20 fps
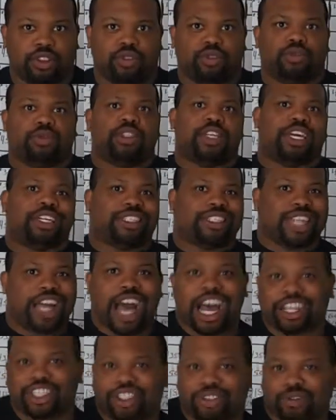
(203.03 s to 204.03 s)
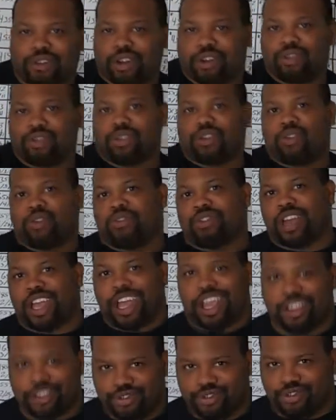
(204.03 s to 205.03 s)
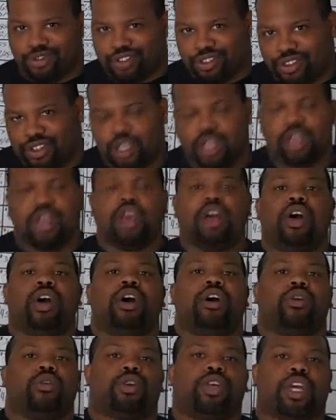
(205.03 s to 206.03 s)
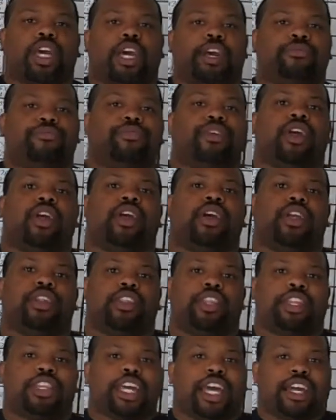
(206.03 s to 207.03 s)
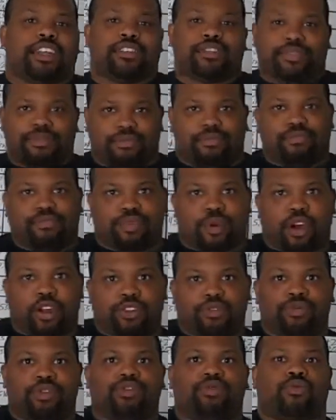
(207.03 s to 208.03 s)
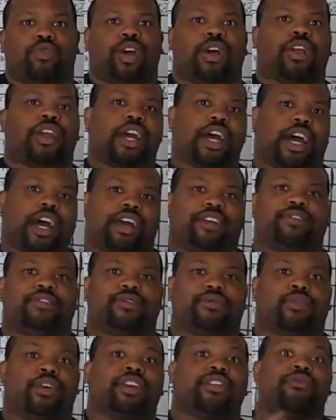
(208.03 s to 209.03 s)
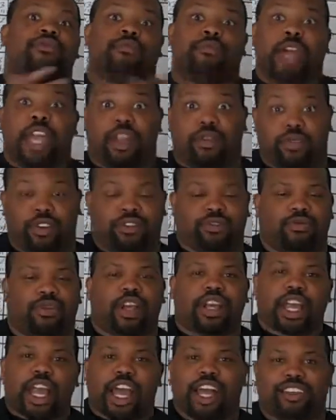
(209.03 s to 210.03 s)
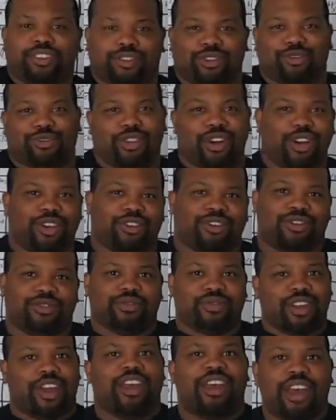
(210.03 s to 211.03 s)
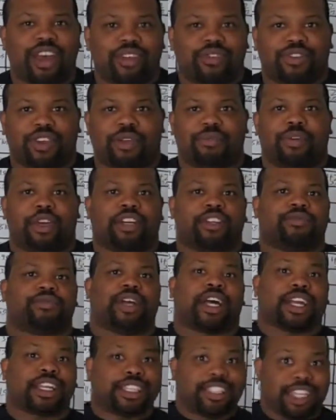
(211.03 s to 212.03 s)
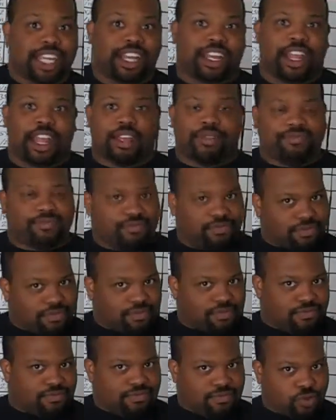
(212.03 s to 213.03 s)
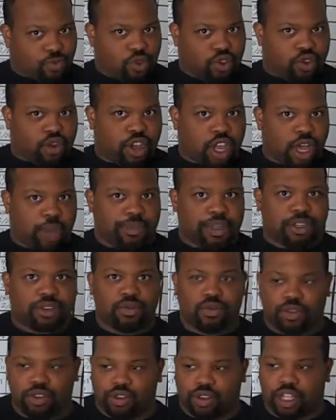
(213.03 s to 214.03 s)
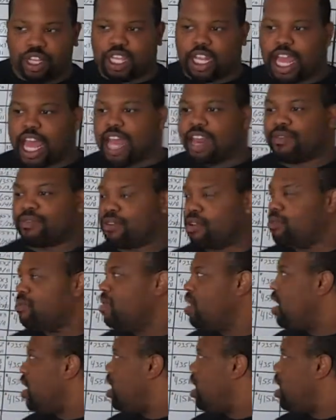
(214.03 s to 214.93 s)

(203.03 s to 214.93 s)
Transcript: to testosterone over estrogen. Okay, that's part of the reason why guys, well, that's the main reason why guys are stronger than females. But like I said, when you're looking at it from